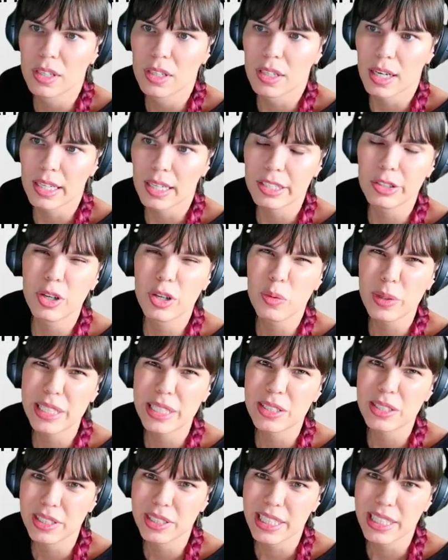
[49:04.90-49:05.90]
you don't want to
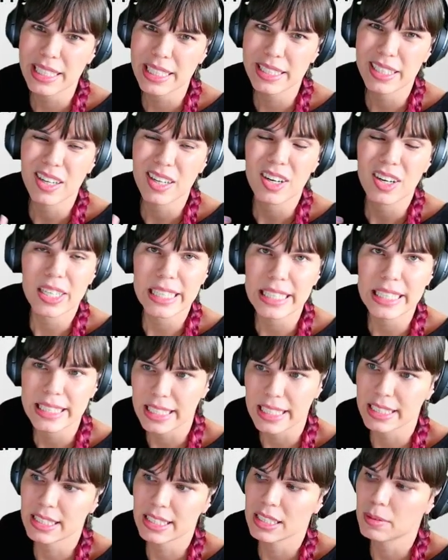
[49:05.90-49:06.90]
use things that already
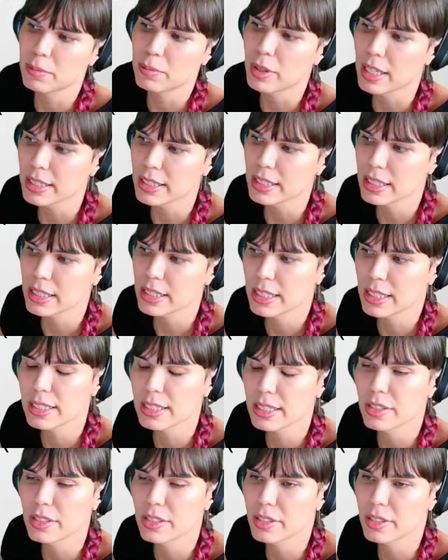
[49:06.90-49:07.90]
exist in processing.
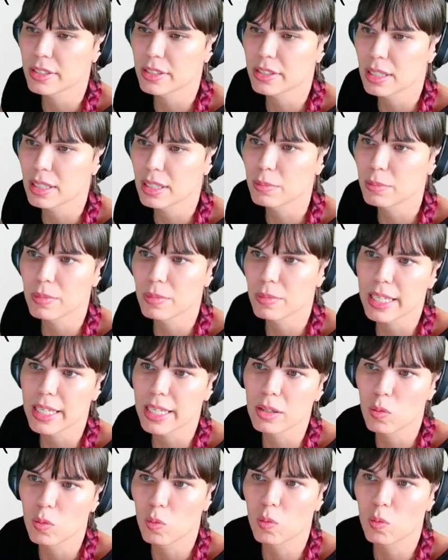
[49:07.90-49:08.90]
So there are some like
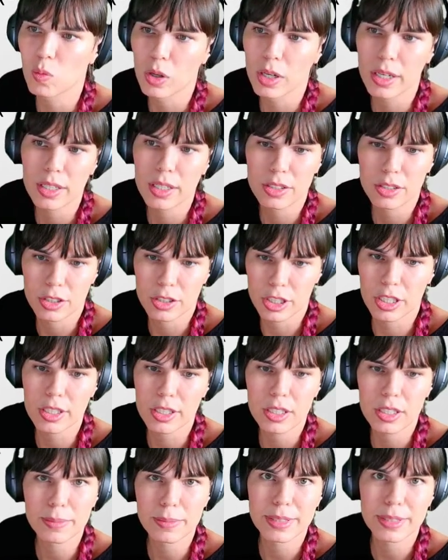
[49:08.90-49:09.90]
words or
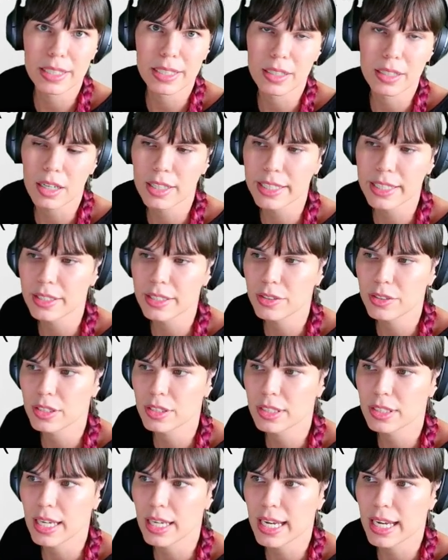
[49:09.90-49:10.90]
terms that are already
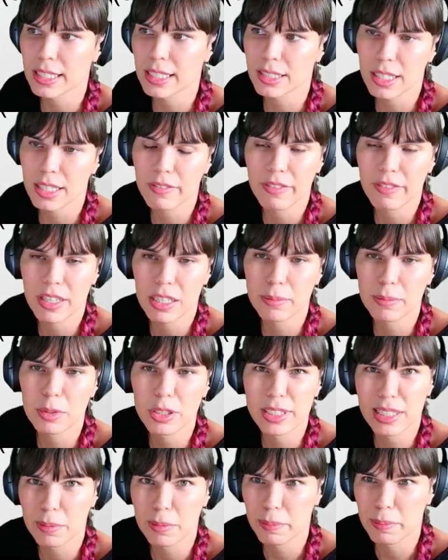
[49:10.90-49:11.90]
used as like variables
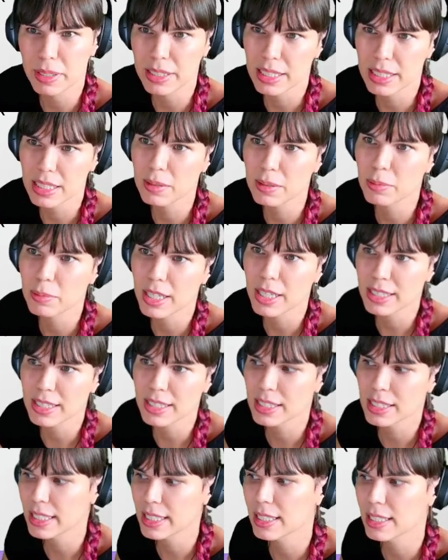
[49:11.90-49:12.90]
that are built into
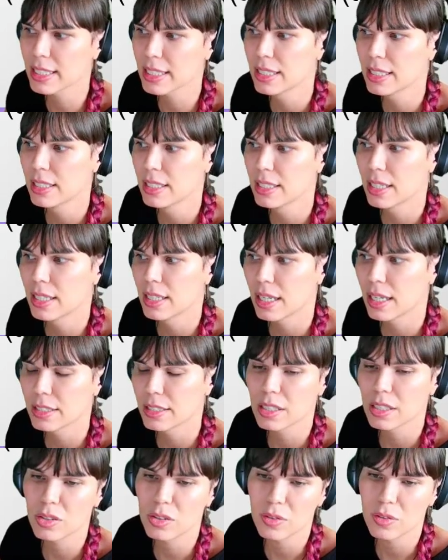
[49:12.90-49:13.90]
processing.
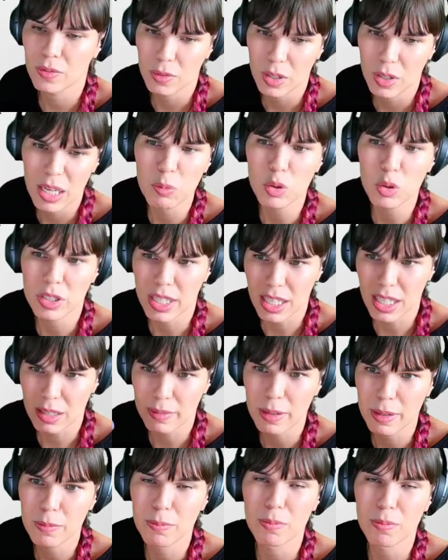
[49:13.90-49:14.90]
So, and we'll talk
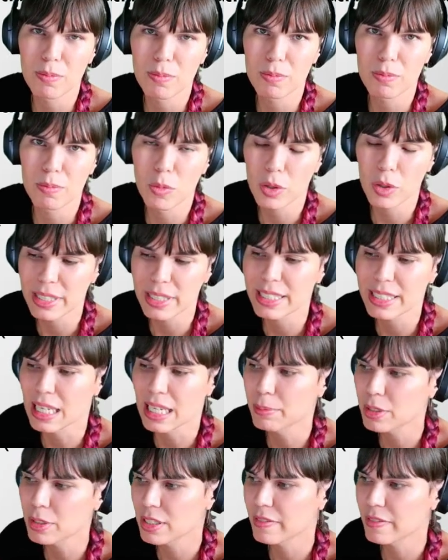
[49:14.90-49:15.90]
about more
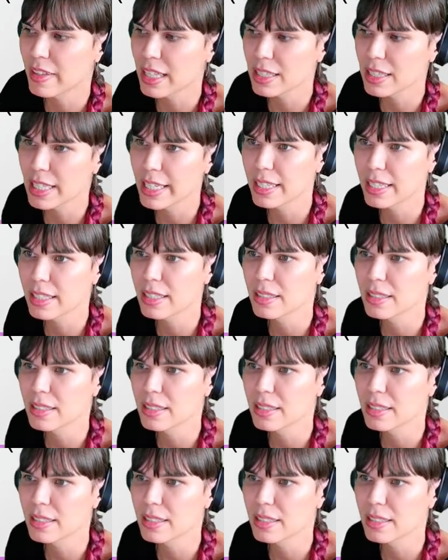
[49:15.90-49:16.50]
examples of that later.